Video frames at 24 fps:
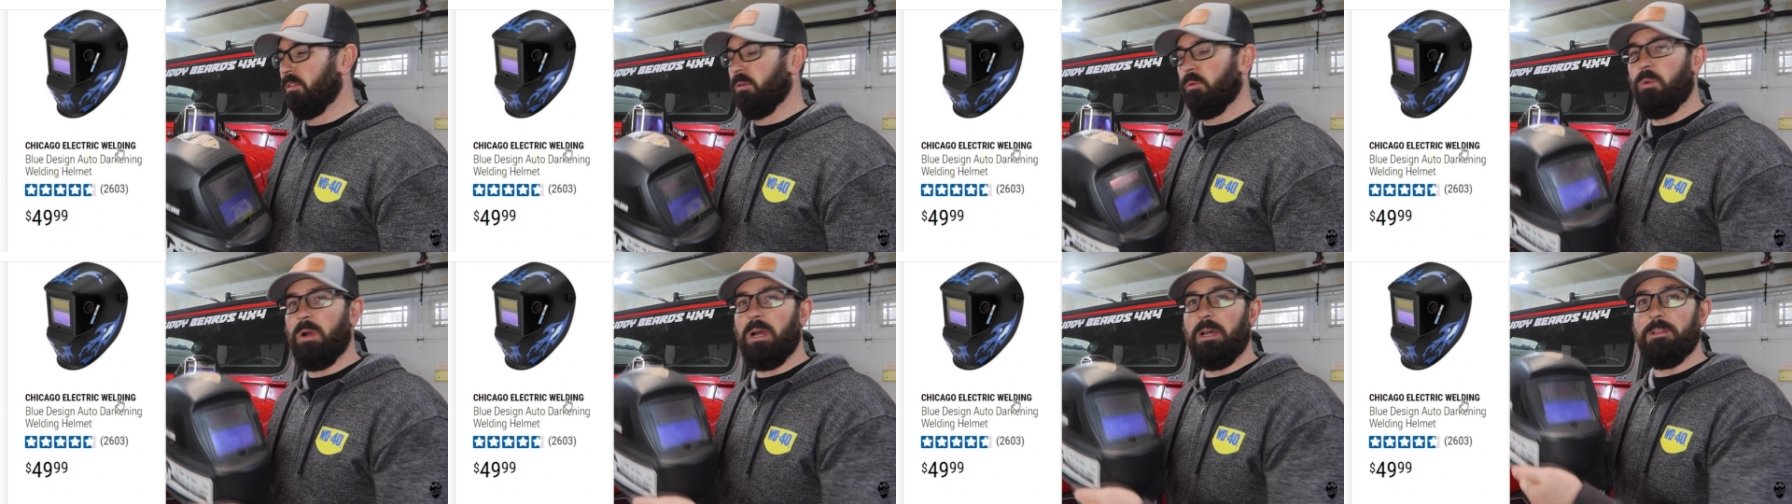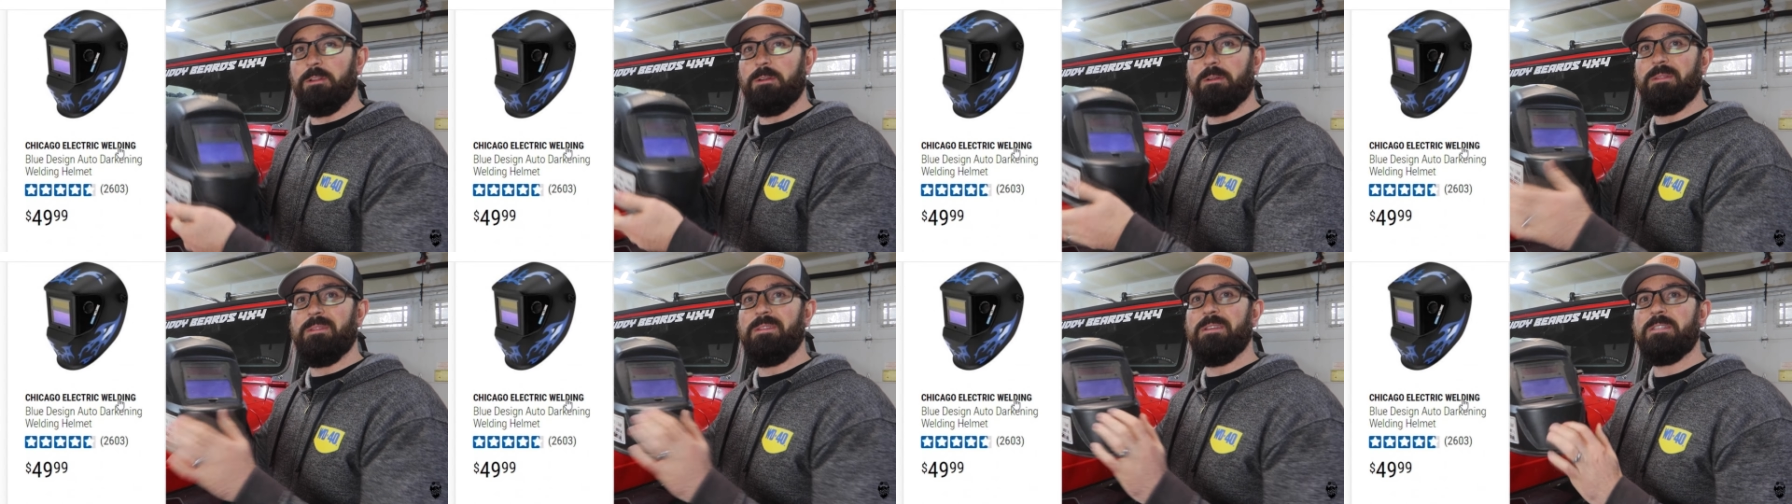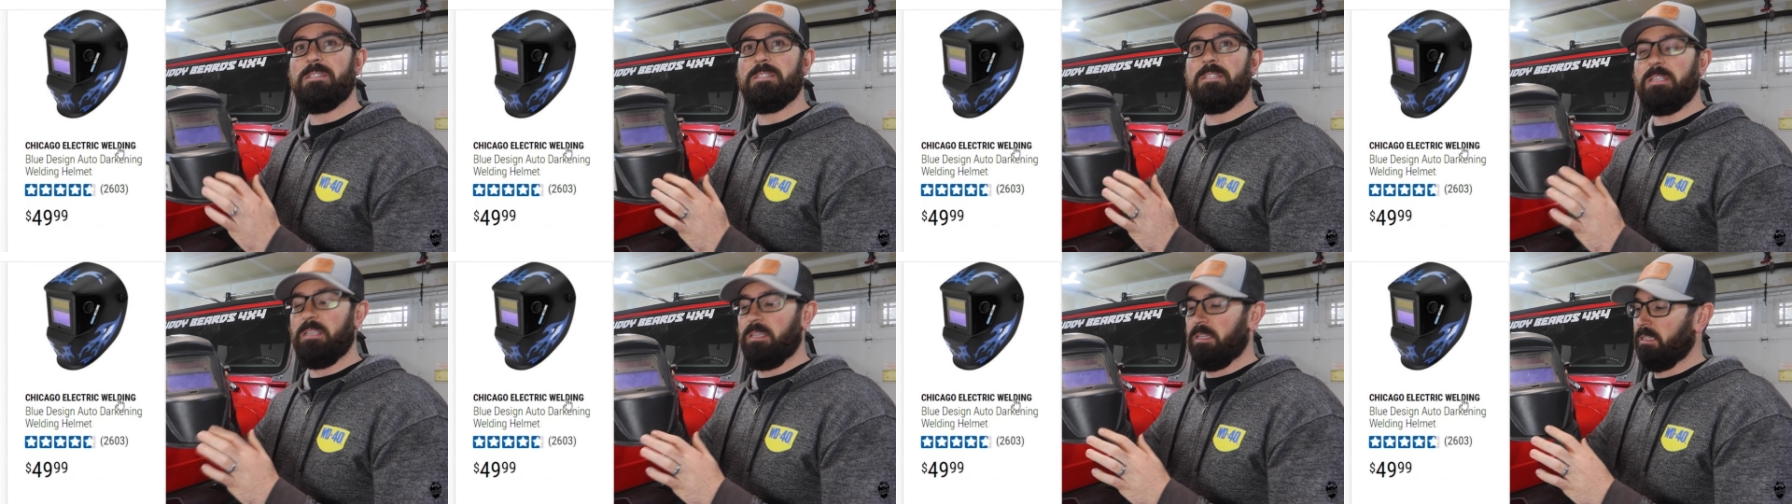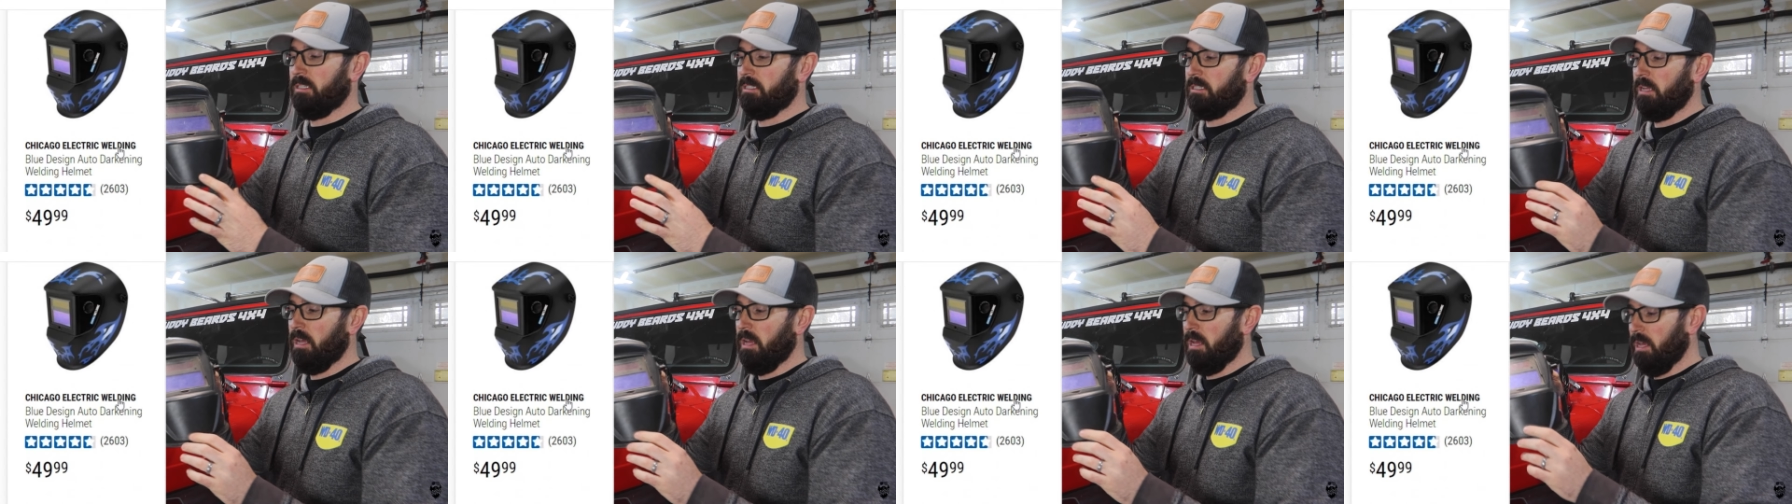the welder. This
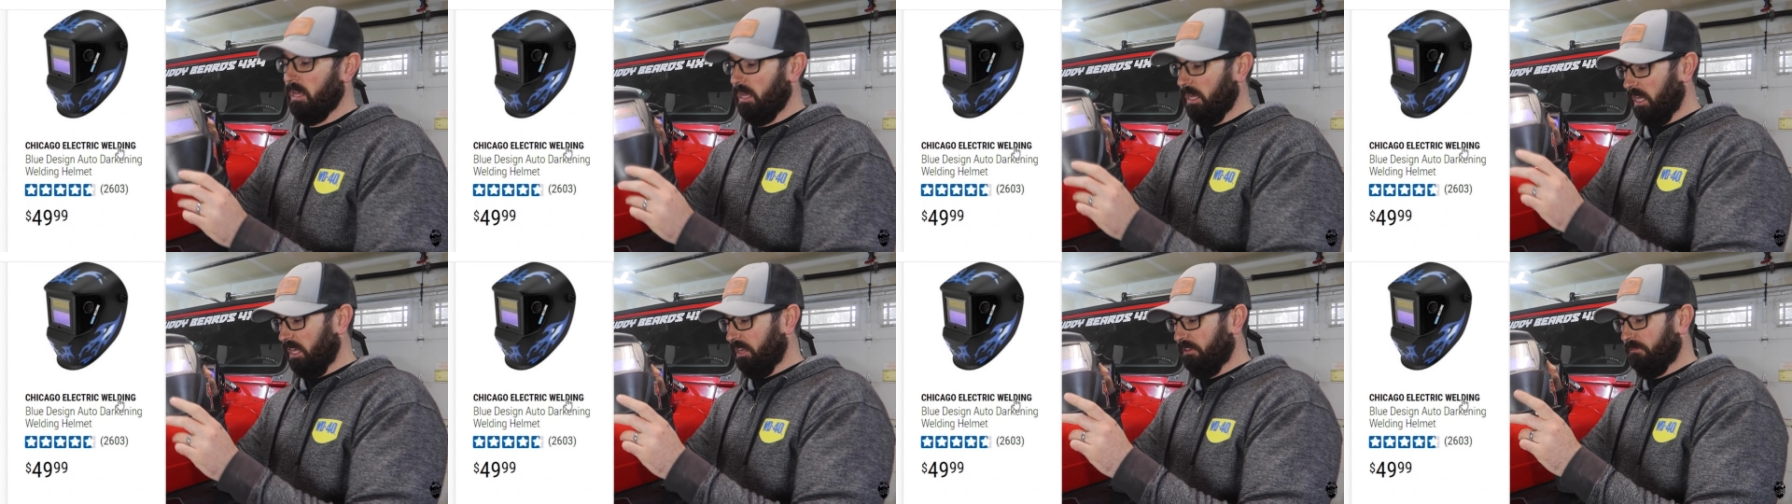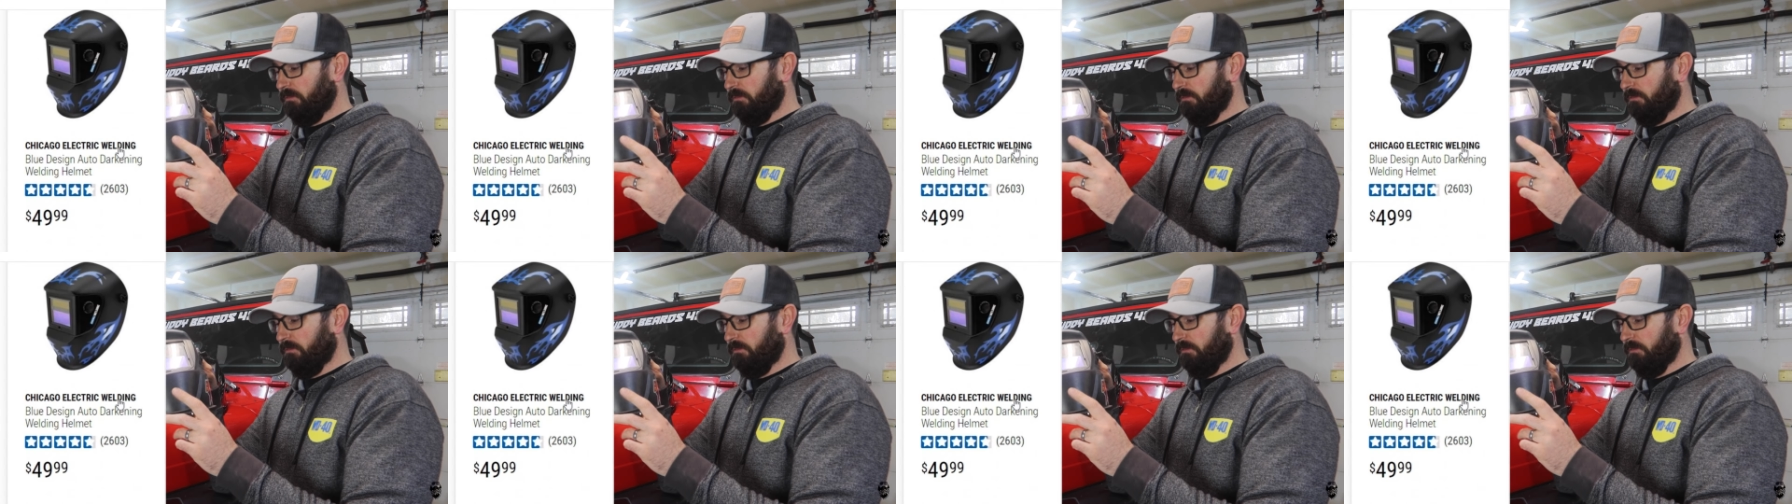is a